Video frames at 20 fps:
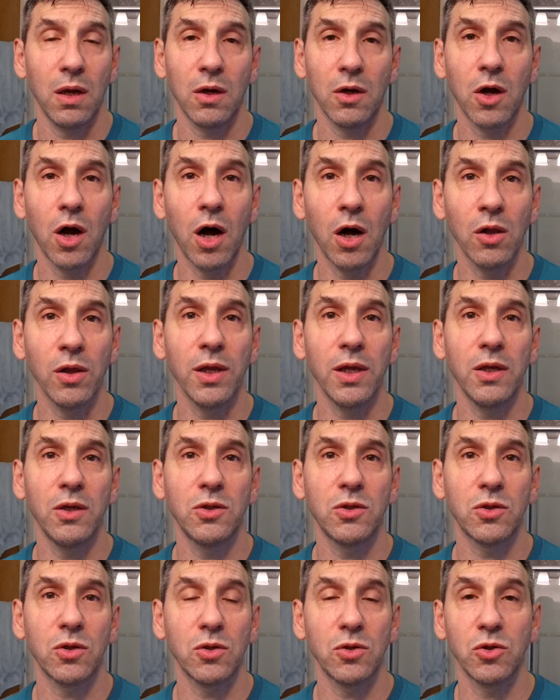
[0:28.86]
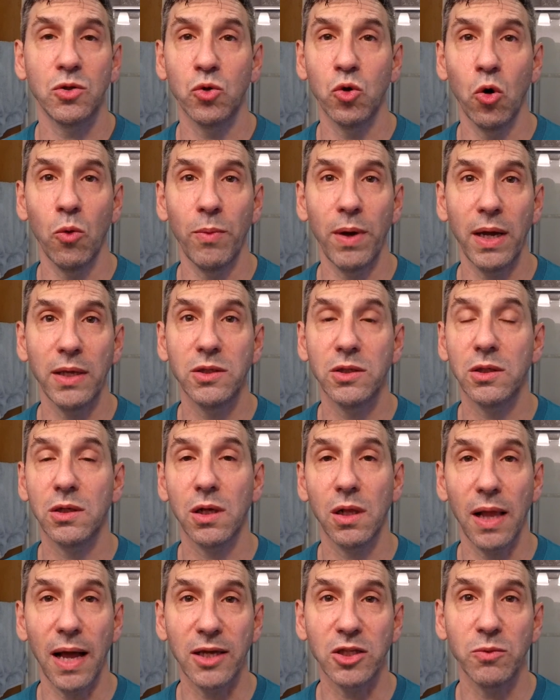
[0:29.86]
colleagues, schoolmates,
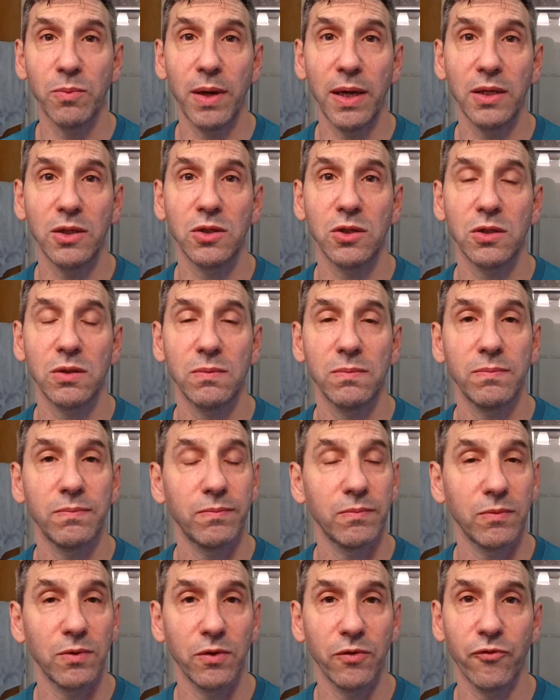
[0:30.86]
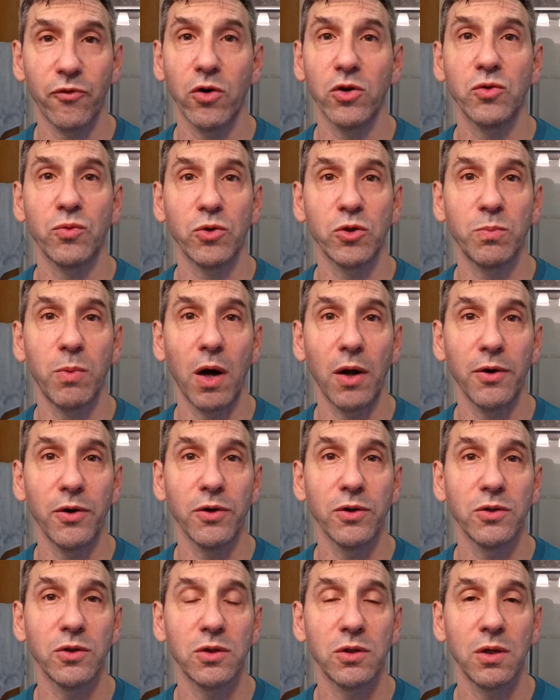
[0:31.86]
classmates, first
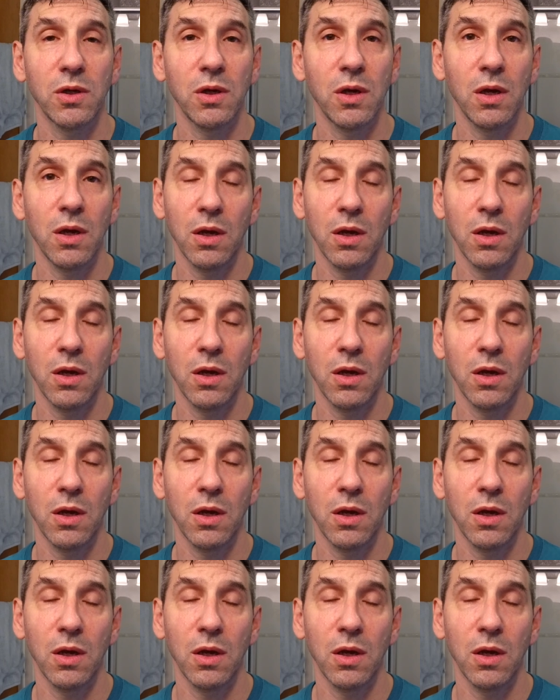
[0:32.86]
responders,